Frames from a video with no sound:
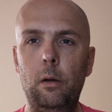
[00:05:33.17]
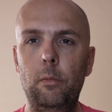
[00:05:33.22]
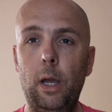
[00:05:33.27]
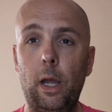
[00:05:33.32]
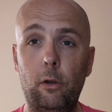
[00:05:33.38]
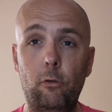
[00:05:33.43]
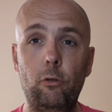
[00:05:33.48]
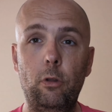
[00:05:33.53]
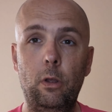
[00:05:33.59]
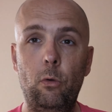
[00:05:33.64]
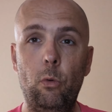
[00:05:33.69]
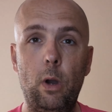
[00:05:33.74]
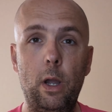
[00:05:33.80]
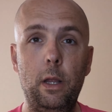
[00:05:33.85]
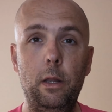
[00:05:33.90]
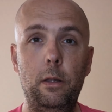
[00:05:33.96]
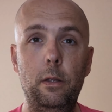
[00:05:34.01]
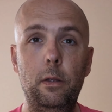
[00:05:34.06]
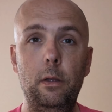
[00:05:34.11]
actually
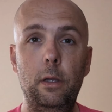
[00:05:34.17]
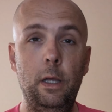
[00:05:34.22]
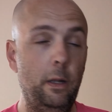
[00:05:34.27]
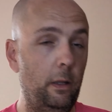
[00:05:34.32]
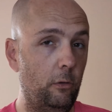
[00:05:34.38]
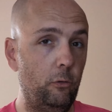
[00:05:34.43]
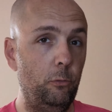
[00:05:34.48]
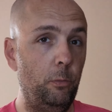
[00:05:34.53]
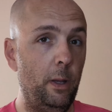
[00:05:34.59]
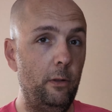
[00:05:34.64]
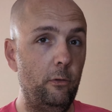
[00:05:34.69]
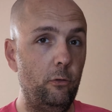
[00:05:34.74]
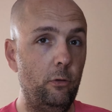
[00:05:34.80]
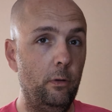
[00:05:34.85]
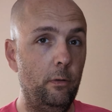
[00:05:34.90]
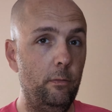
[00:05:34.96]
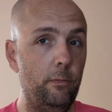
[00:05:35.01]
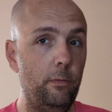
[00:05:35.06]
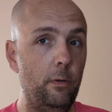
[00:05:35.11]
quite
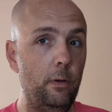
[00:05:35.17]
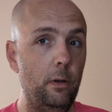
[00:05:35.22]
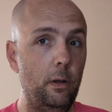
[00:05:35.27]
inexpensive.